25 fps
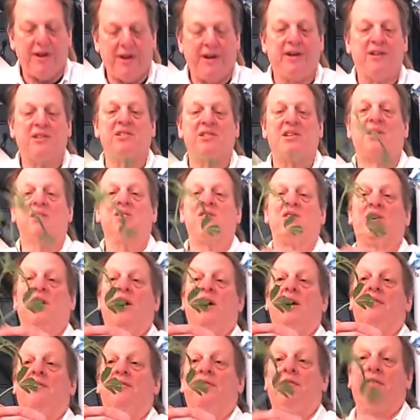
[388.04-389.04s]
excess
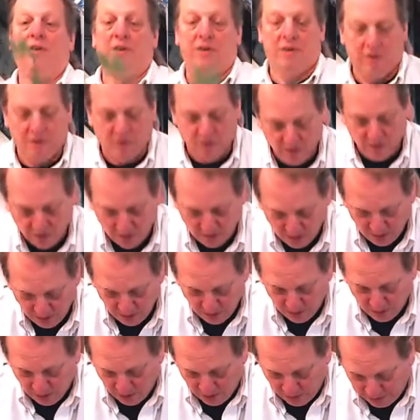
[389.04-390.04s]
off.
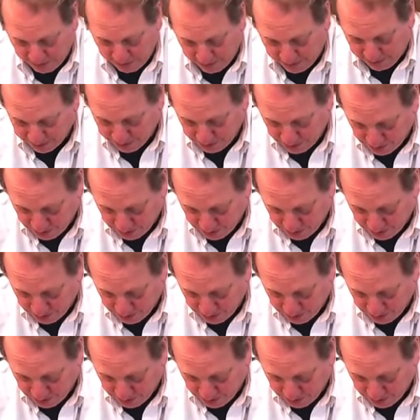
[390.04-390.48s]
And on